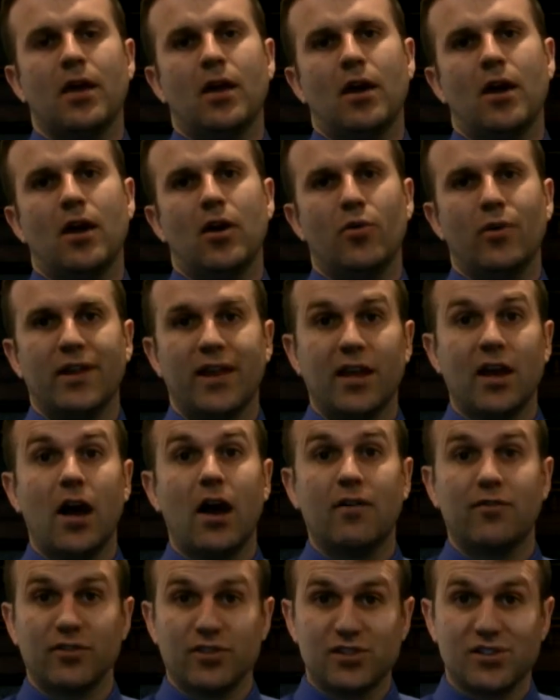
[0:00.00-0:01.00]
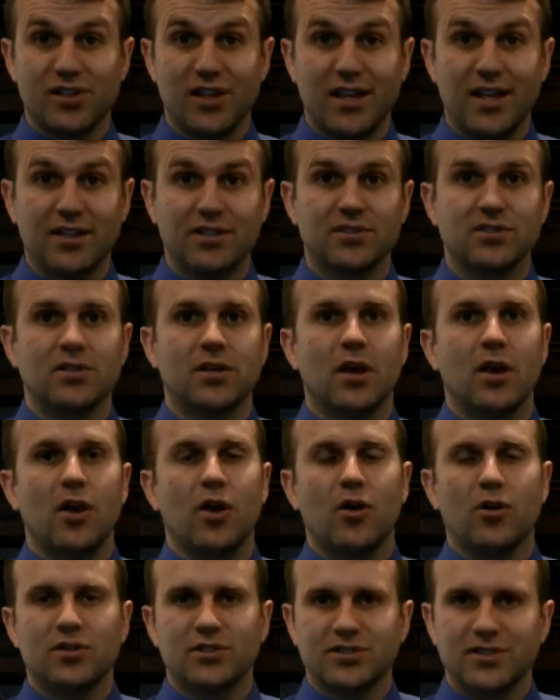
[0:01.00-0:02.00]
when they cough or sneeze
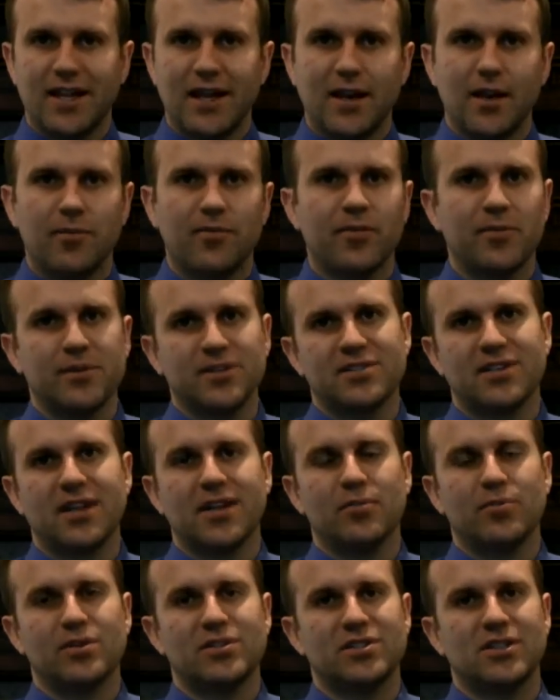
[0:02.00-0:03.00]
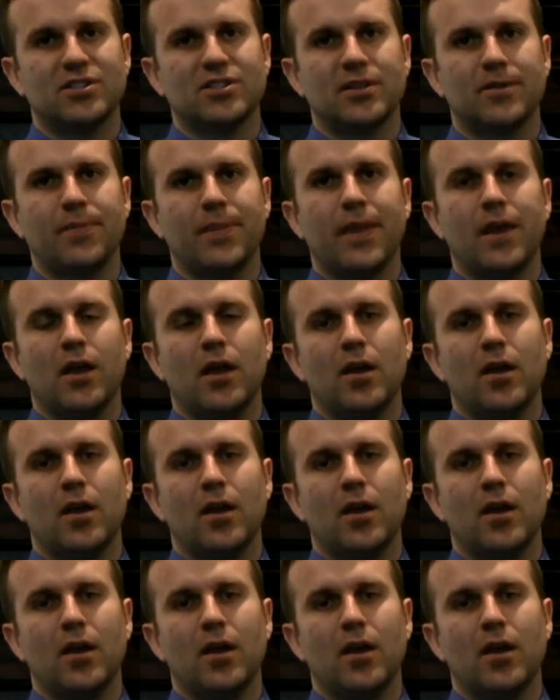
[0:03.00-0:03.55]
or stand up from a sitting position.